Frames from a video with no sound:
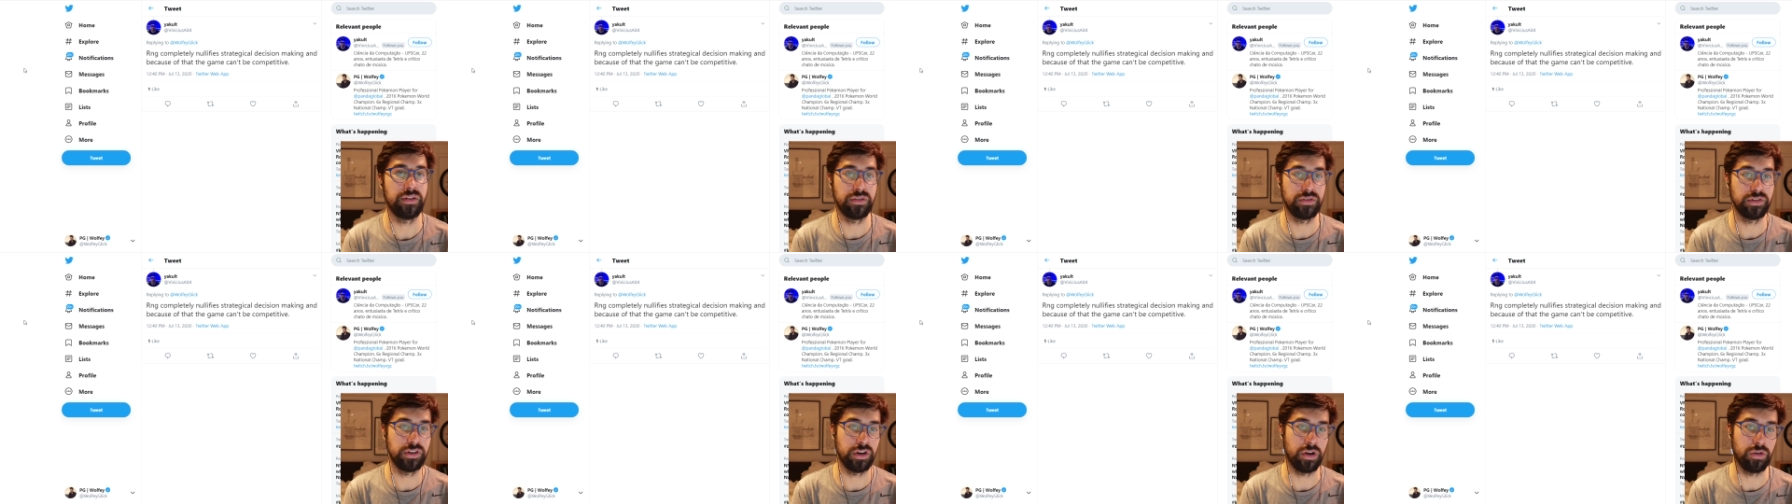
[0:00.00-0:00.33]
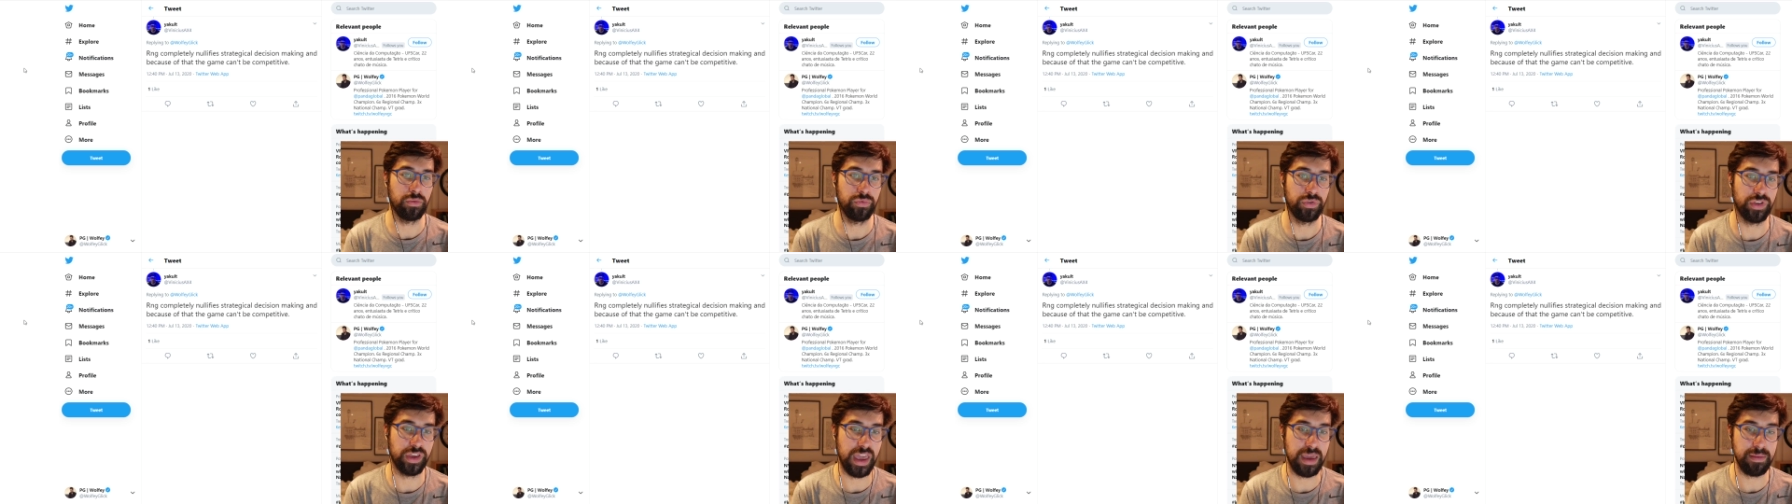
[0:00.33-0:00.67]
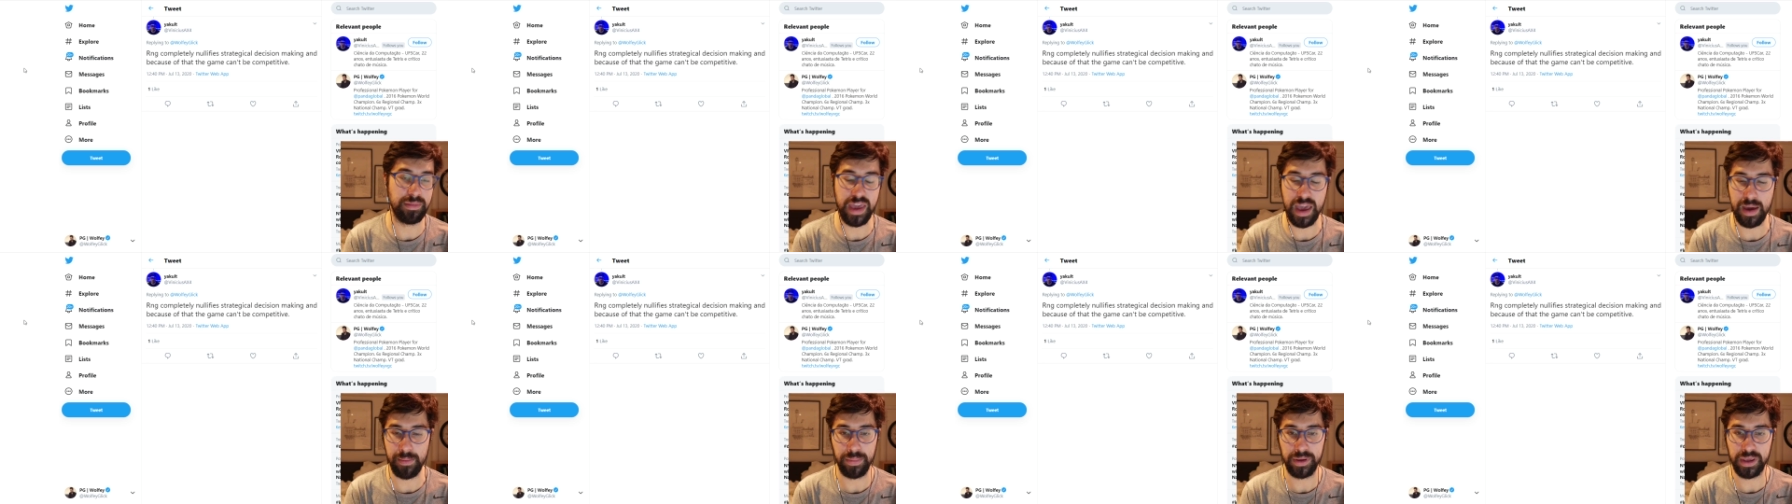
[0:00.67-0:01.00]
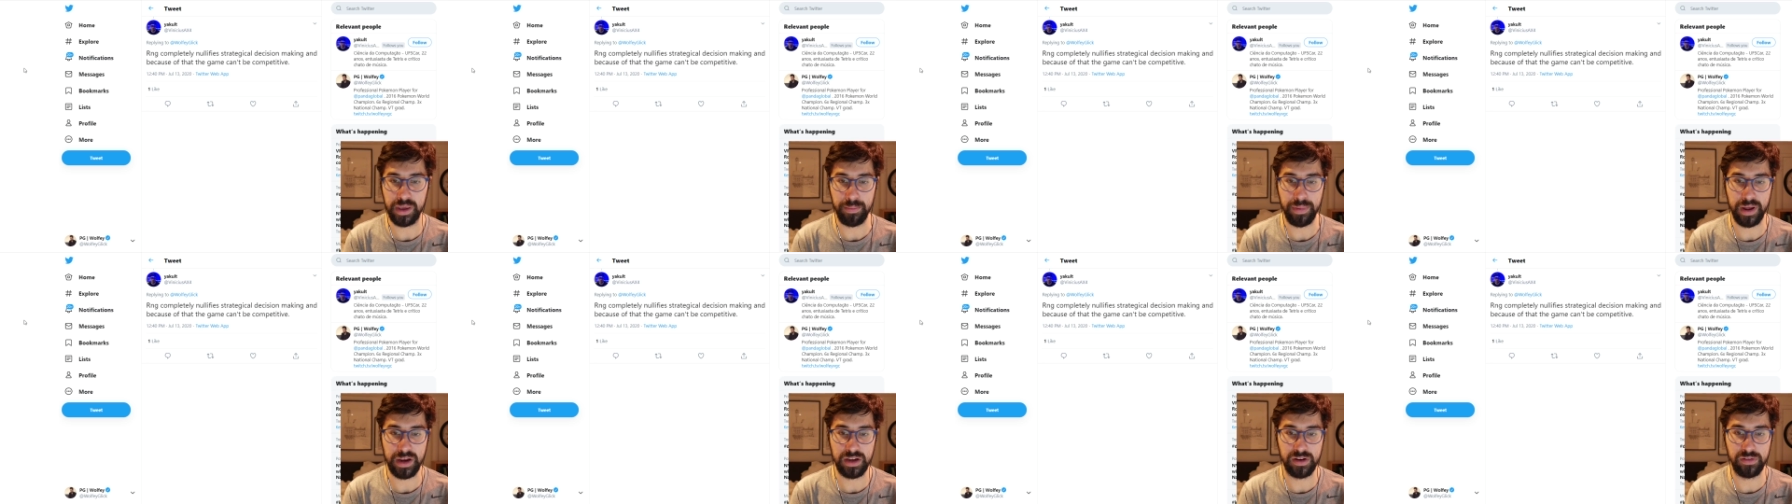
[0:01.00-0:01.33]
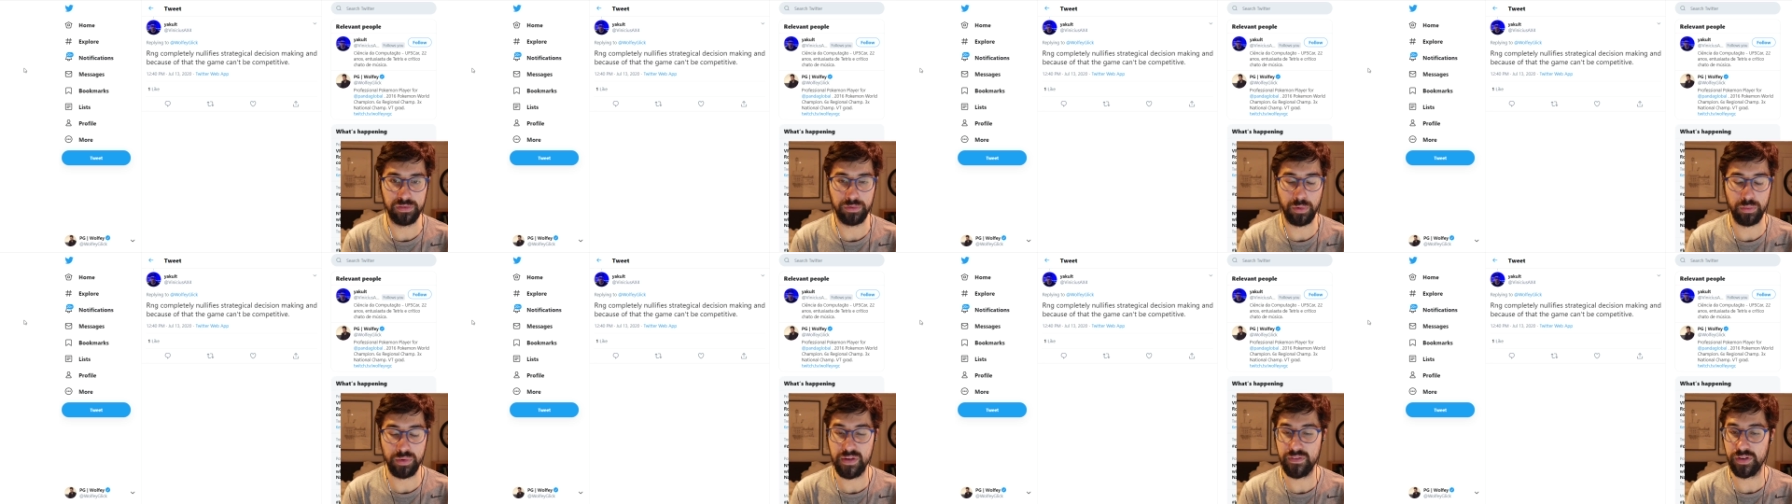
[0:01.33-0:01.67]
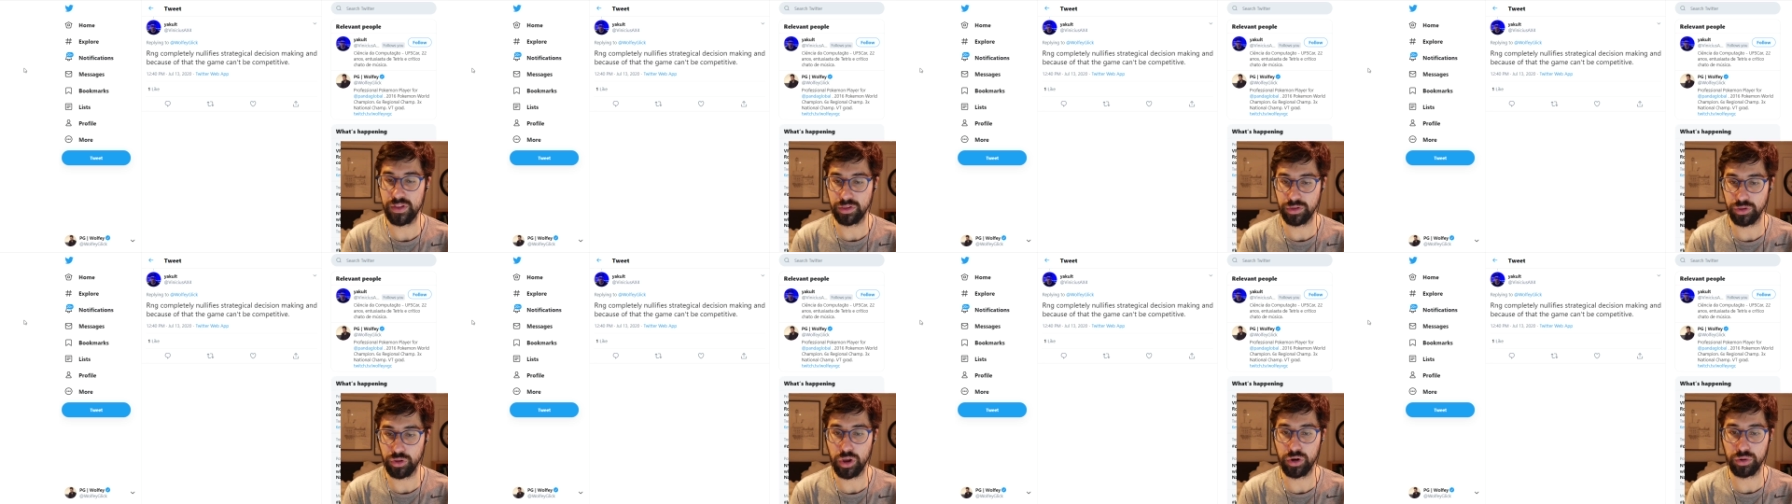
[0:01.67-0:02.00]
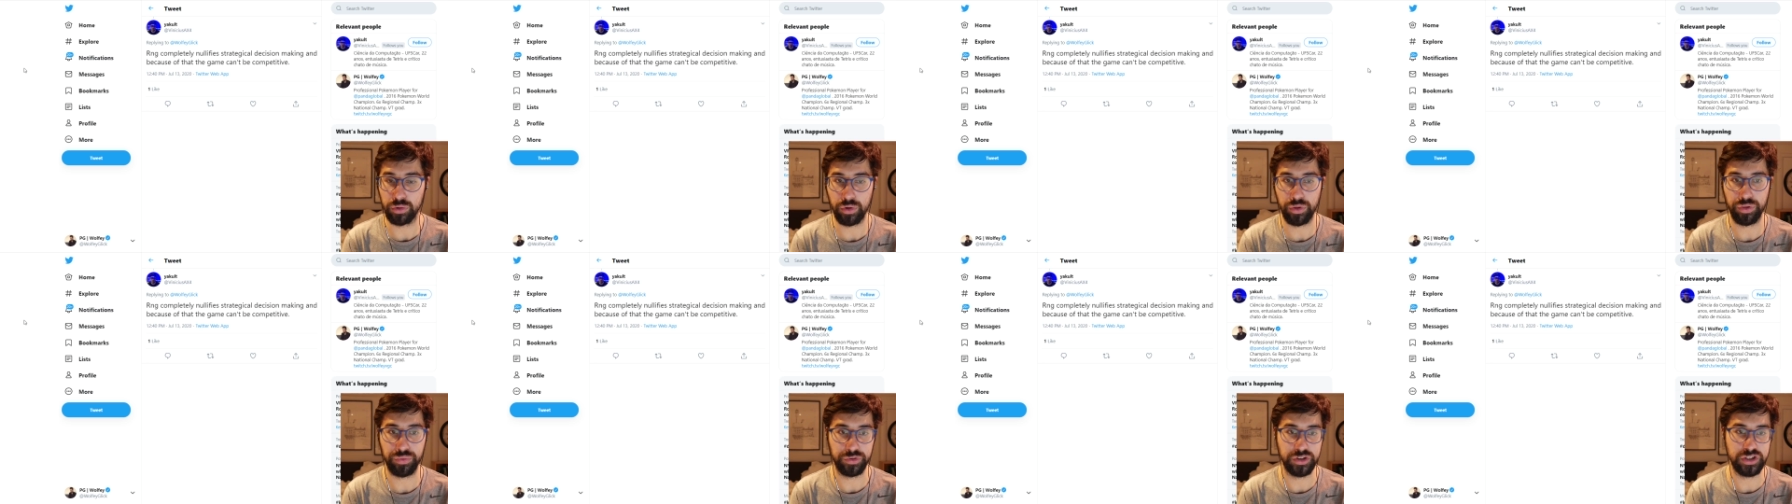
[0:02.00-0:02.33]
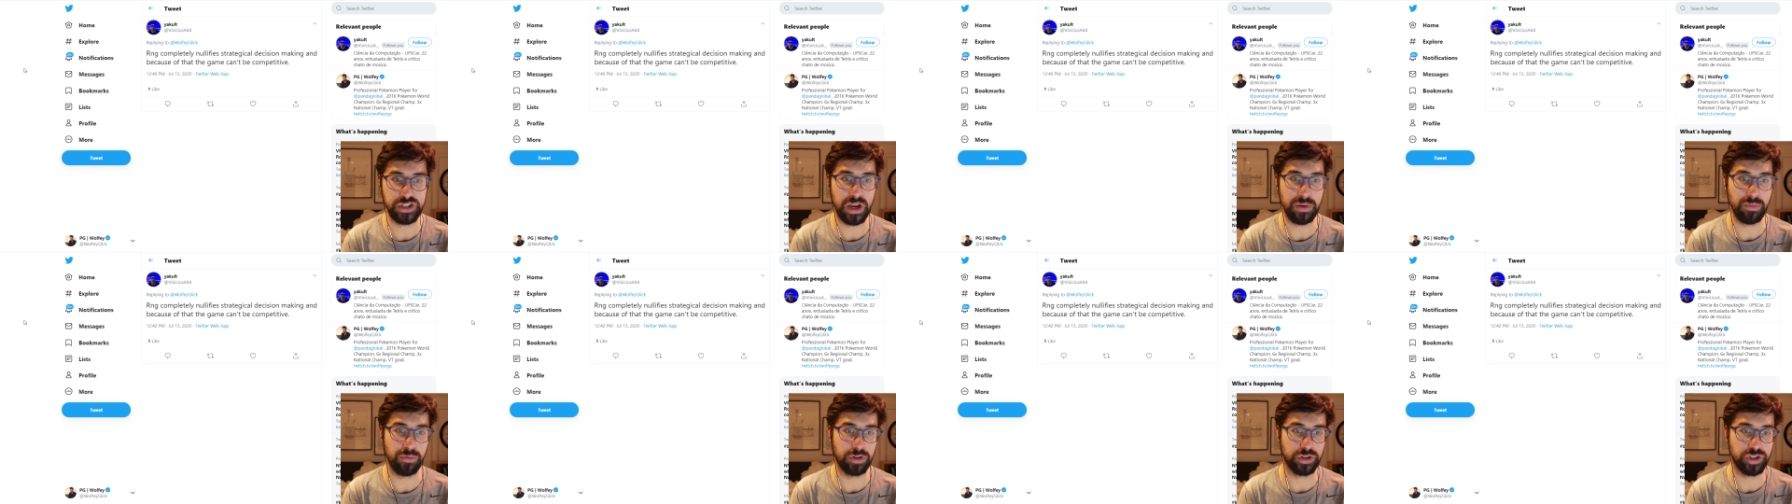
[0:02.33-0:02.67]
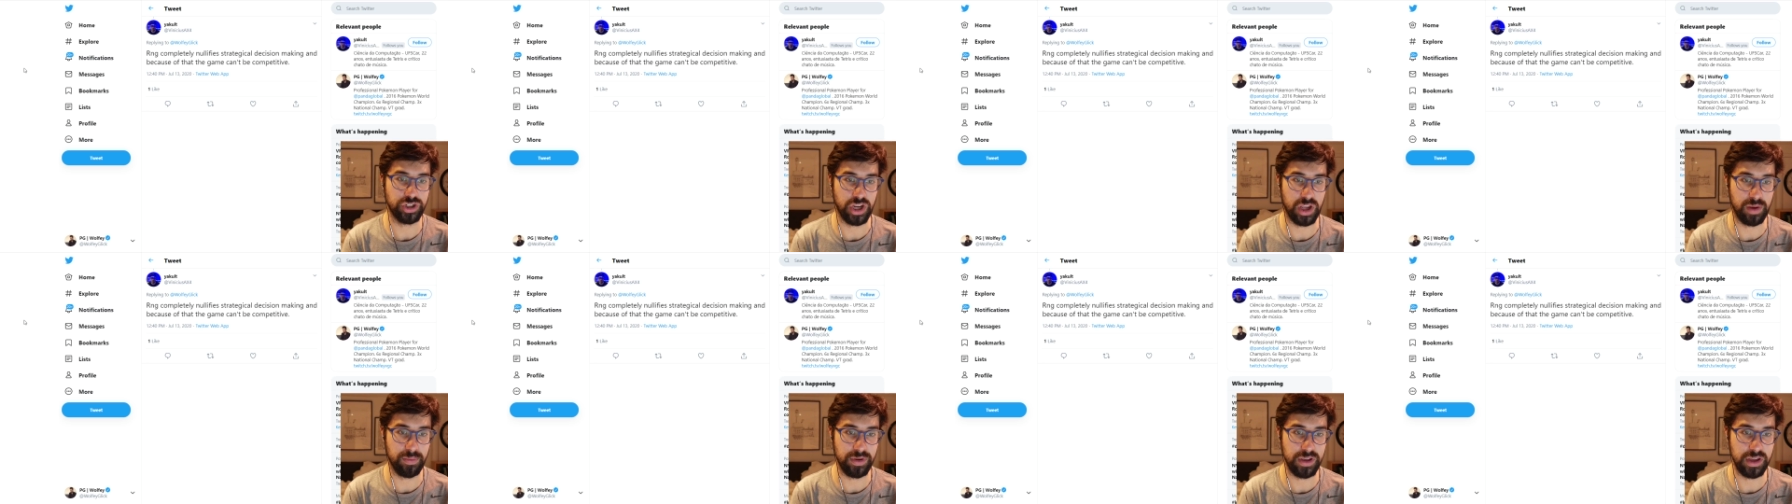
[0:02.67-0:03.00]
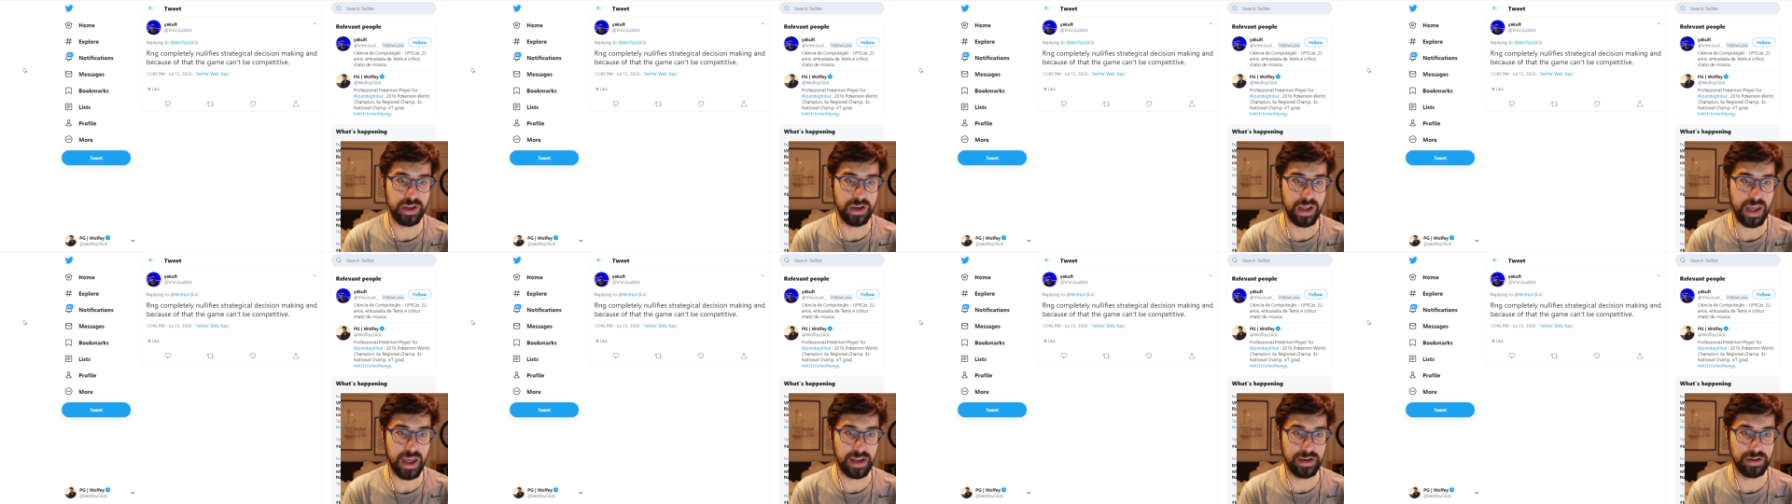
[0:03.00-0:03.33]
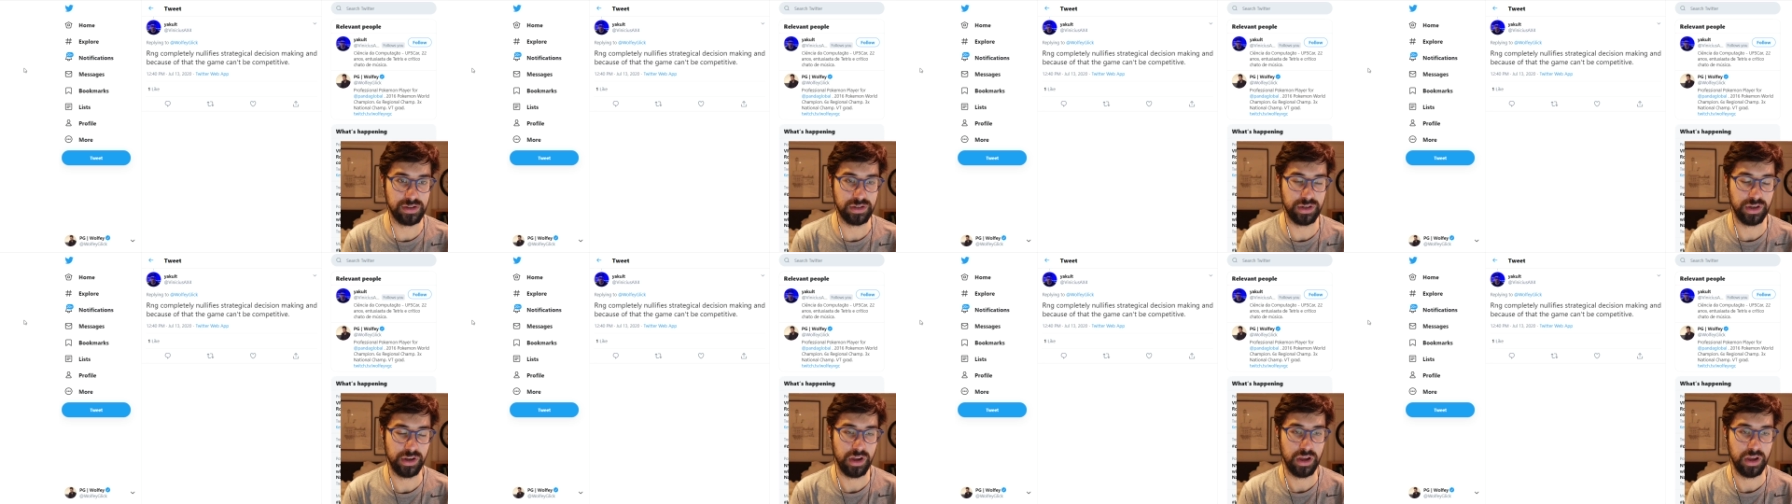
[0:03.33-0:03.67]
you know the game can't be competitive when we have a literal three-time world champion and